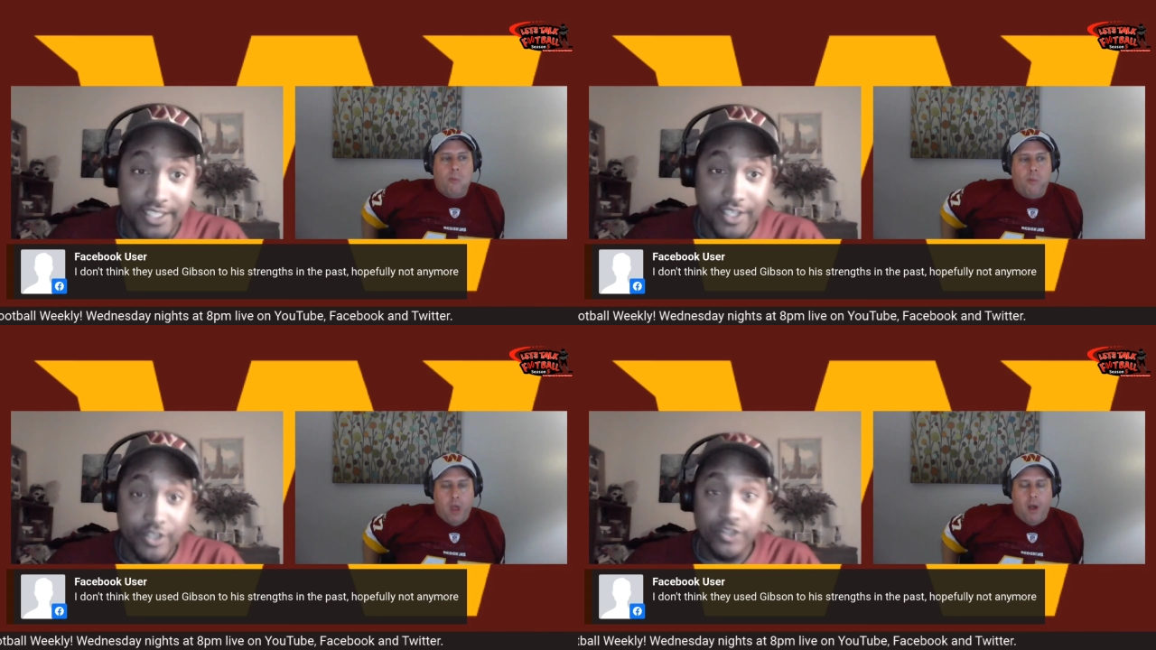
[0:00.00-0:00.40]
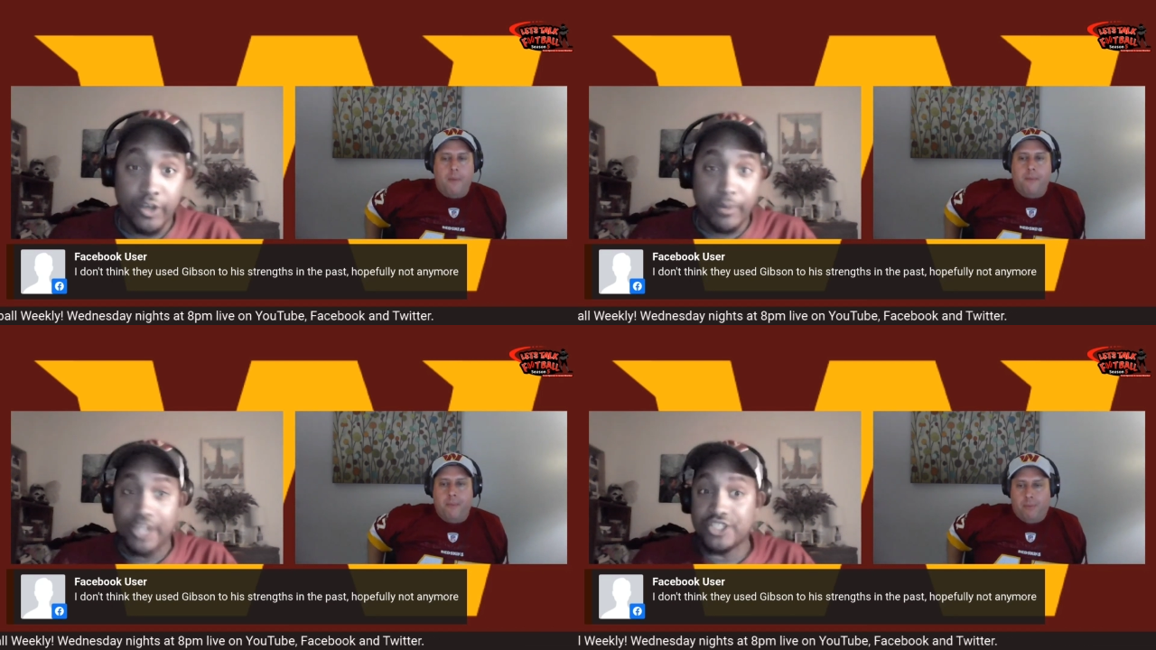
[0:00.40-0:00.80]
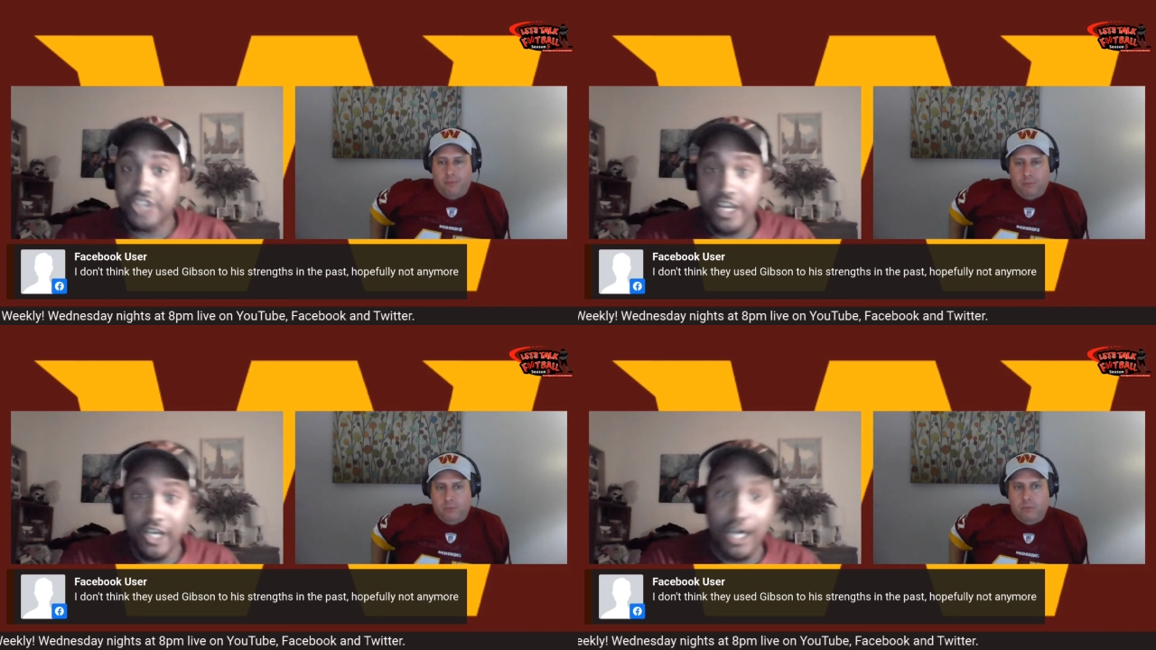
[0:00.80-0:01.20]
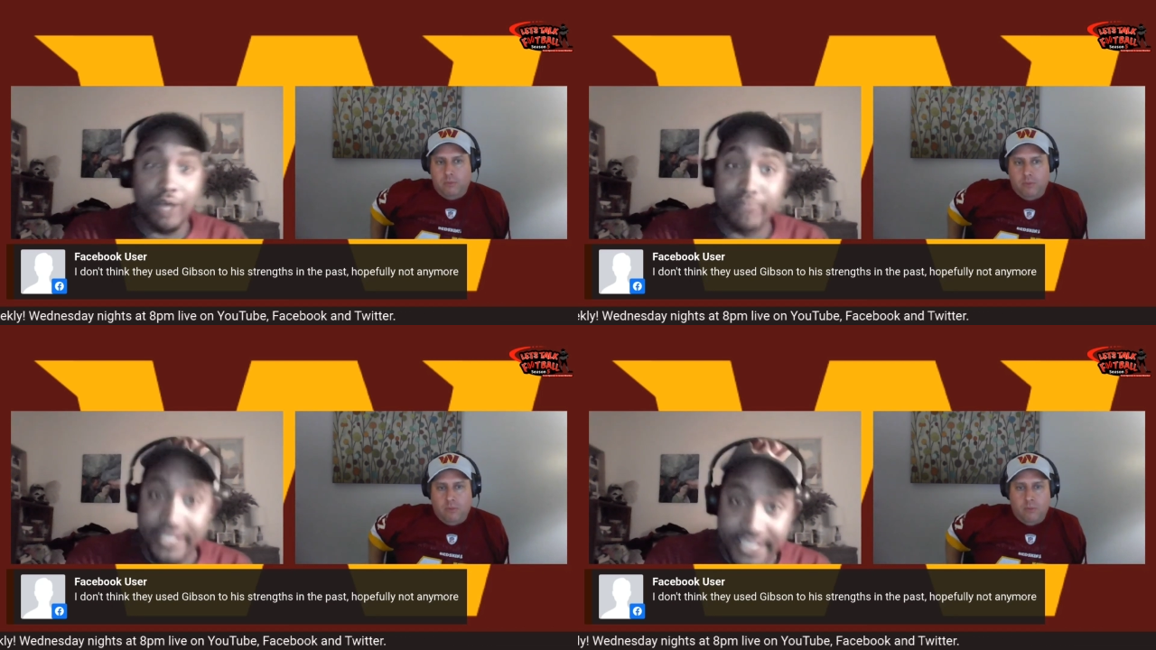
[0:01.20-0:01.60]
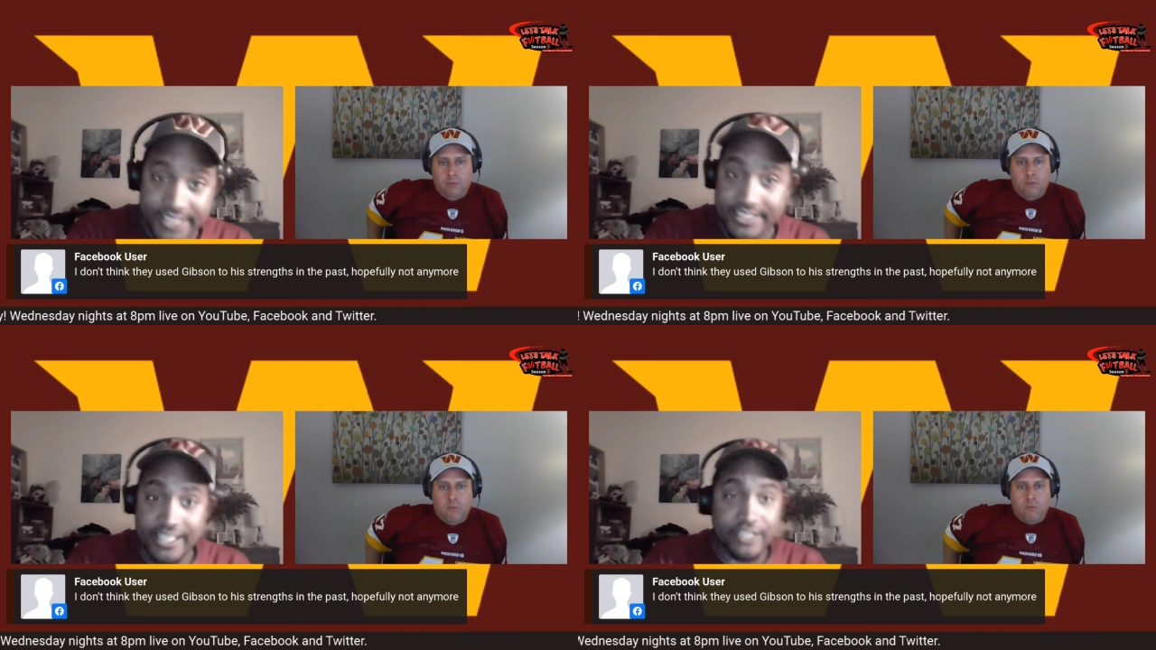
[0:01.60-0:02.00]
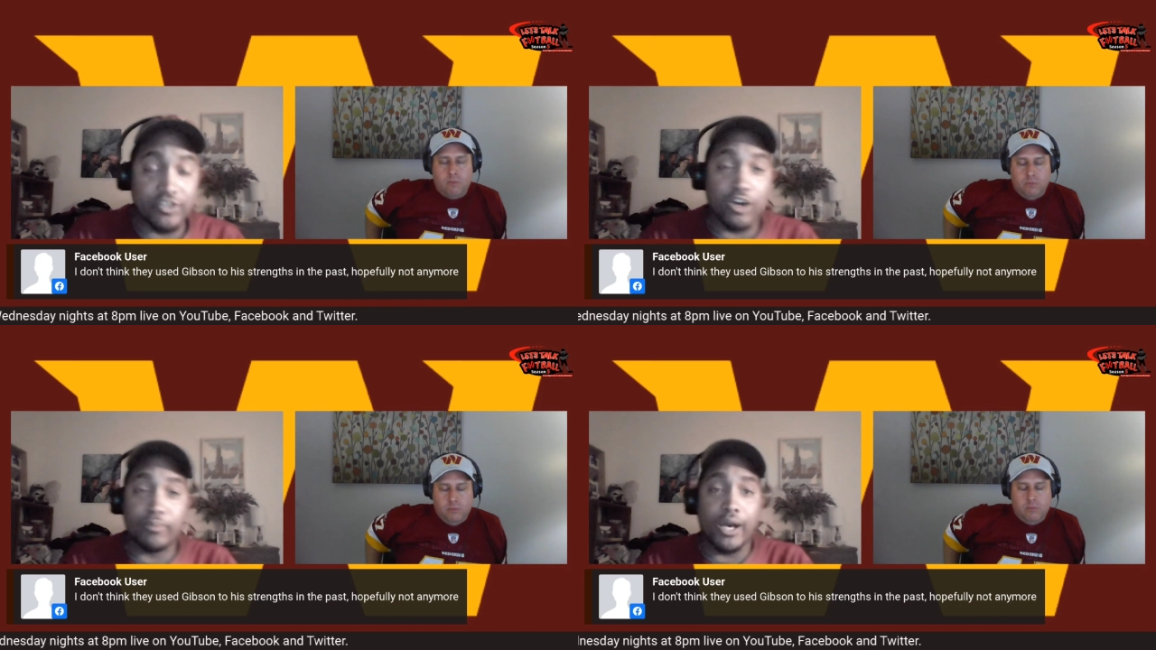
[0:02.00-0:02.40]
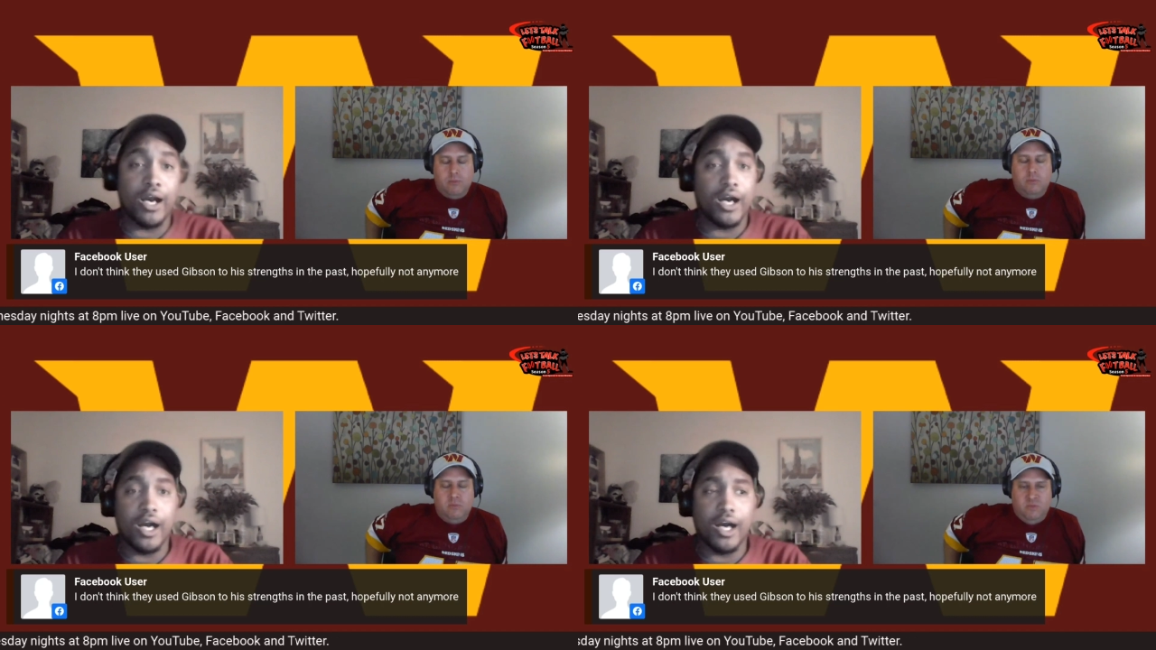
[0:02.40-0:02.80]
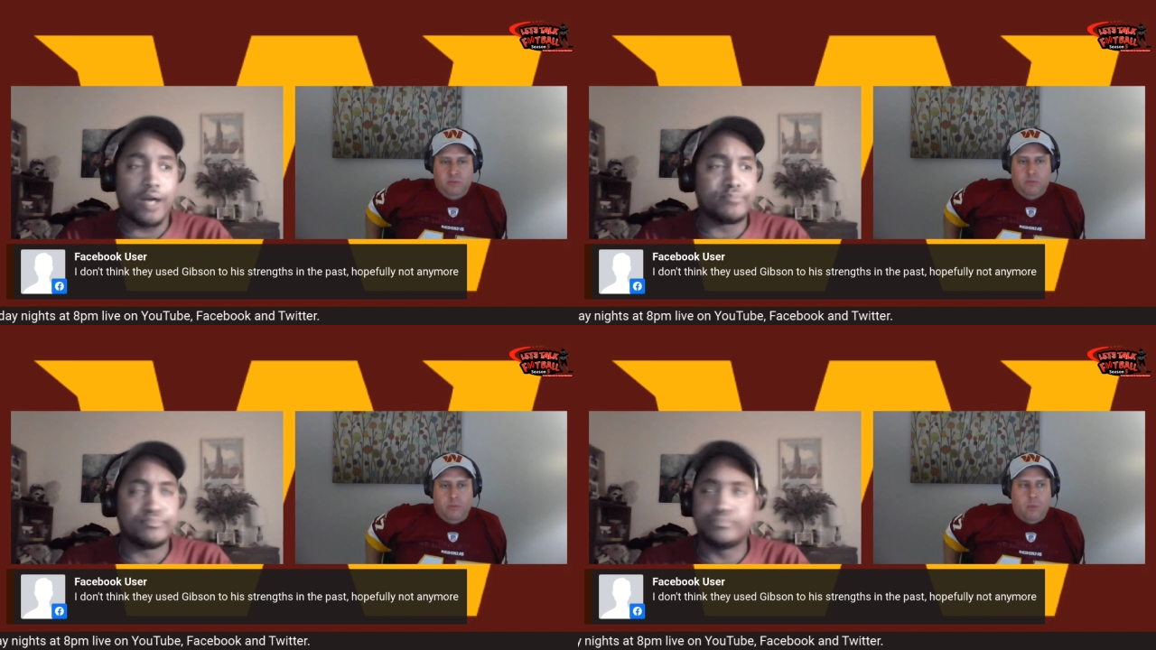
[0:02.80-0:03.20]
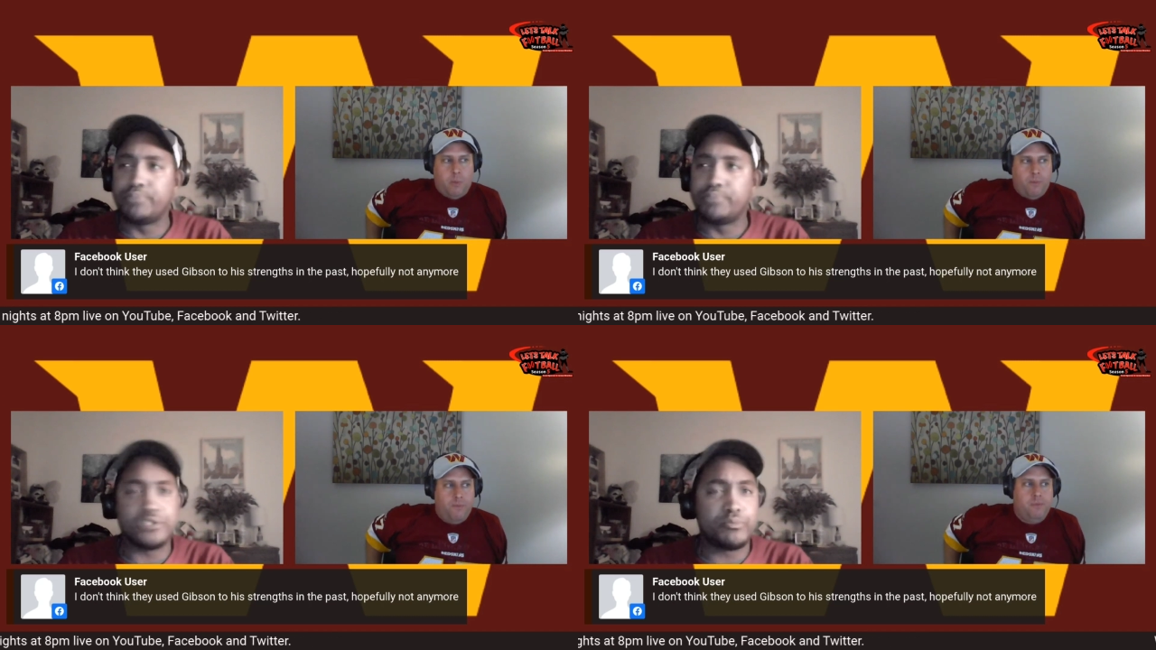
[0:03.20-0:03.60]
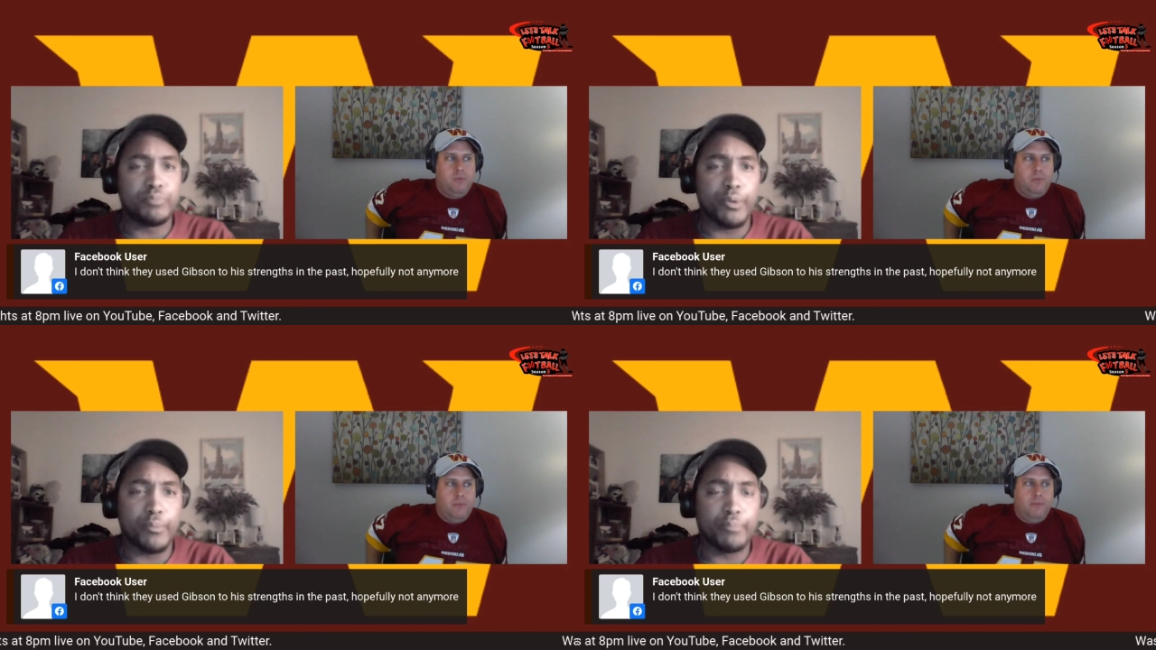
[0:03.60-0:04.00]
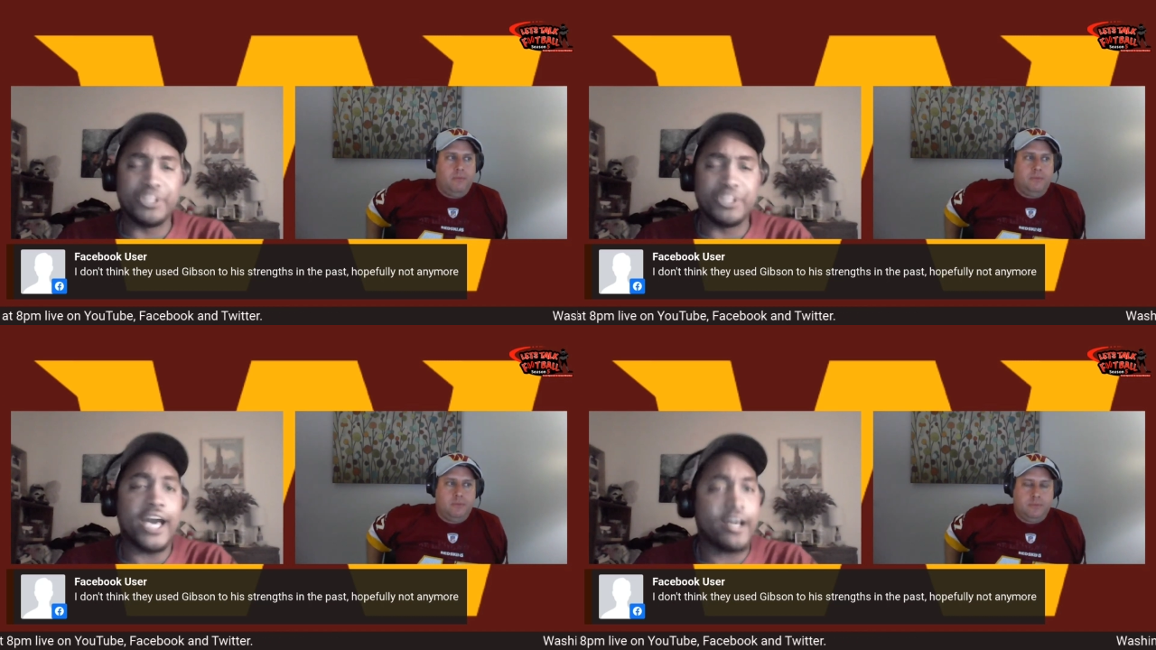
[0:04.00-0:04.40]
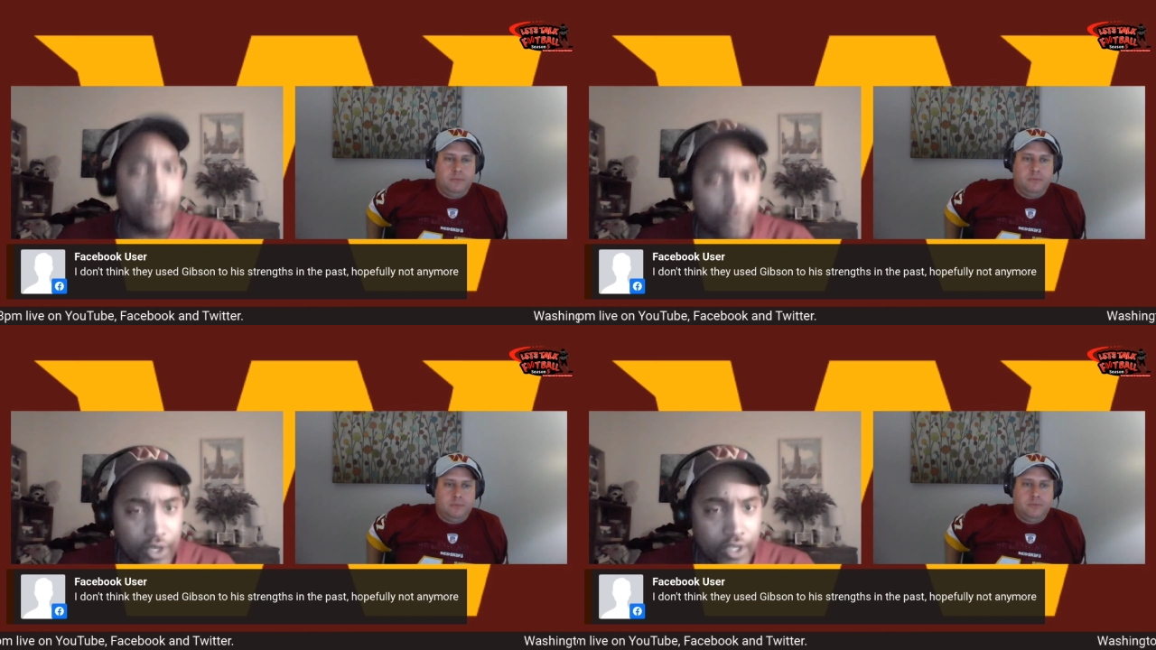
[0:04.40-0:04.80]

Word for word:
Speaker 1: You yeah. talk about Jer- uh, McKissic. You talk about uh, Pacheco.